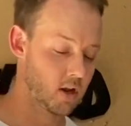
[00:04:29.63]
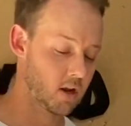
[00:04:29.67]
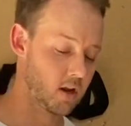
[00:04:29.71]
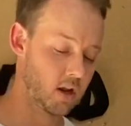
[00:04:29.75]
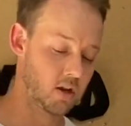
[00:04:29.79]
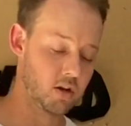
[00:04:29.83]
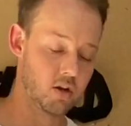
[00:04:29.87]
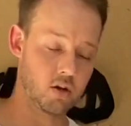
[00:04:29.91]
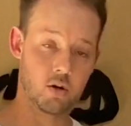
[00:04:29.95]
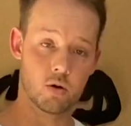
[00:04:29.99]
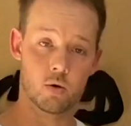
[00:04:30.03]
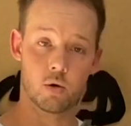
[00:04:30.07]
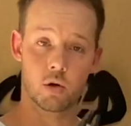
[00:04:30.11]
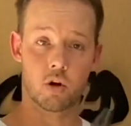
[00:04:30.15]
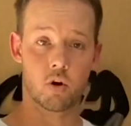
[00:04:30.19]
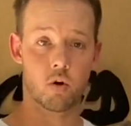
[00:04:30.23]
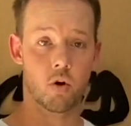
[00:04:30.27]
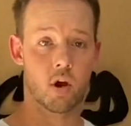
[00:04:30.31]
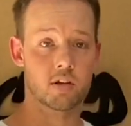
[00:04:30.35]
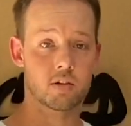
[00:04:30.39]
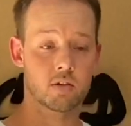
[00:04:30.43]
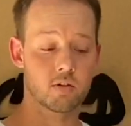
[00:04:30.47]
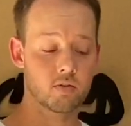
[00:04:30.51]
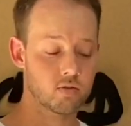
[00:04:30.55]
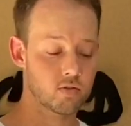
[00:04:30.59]
Are you a
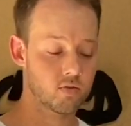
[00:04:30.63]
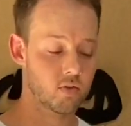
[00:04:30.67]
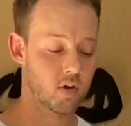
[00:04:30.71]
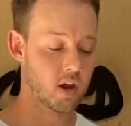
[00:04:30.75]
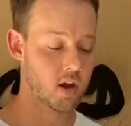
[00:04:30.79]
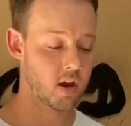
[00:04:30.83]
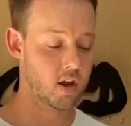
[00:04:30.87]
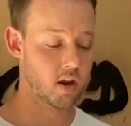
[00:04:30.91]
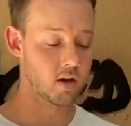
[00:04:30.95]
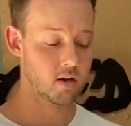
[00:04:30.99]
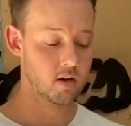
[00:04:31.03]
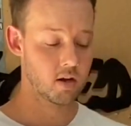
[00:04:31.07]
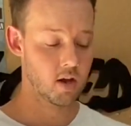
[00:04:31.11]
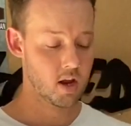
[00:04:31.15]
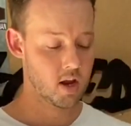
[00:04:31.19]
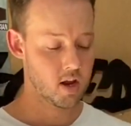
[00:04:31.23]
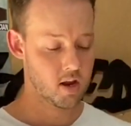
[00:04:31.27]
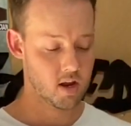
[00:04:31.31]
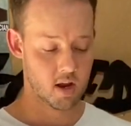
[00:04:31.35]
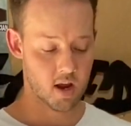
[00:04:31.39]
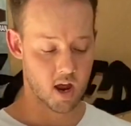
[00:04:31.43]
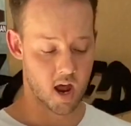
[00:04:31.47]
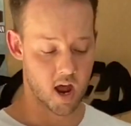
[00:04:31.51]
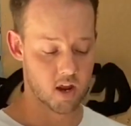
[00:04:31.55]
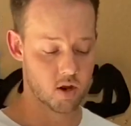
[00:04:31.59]
Crescent fan?
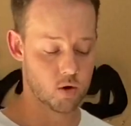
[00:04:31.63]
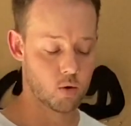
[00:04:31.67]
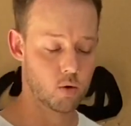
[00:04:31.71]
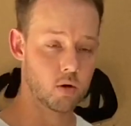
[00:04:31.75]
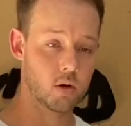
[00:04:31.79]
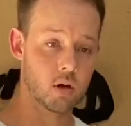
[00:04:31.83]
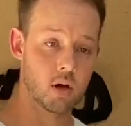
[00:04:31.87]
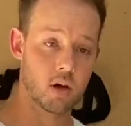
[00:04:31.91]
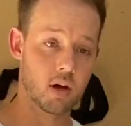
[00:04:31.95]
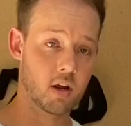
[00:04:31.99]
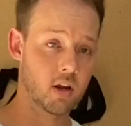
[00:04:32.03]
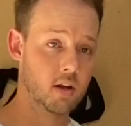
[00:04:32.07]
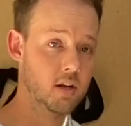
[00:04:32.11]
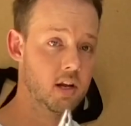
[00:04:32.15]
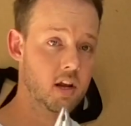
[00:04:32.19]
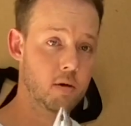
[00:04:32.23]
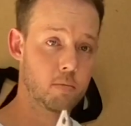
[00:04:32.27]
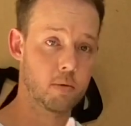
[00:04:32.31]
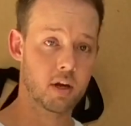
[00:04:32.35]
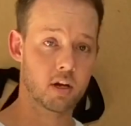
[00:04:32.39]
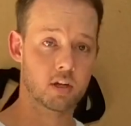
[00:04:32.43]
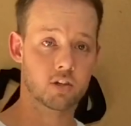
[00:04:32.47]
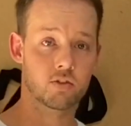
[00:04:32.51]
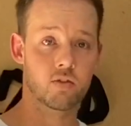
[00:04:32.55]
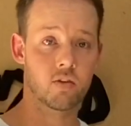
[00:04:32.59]
Are you a
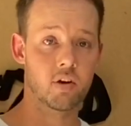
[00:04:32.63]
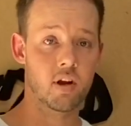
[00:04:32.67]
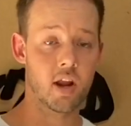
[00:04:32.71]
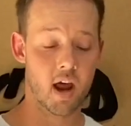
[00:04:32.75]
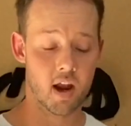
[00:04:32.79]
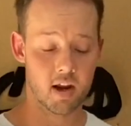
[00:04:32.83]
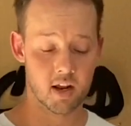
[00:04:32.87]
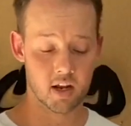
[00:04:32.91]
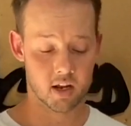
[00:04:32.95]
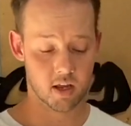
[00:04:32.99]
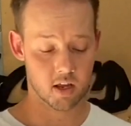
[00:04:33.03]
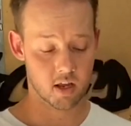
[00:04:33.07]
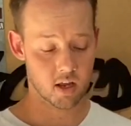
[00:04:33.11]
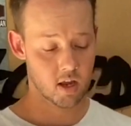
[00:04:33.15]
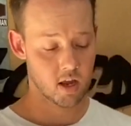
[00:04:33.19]
Knipex fanatic?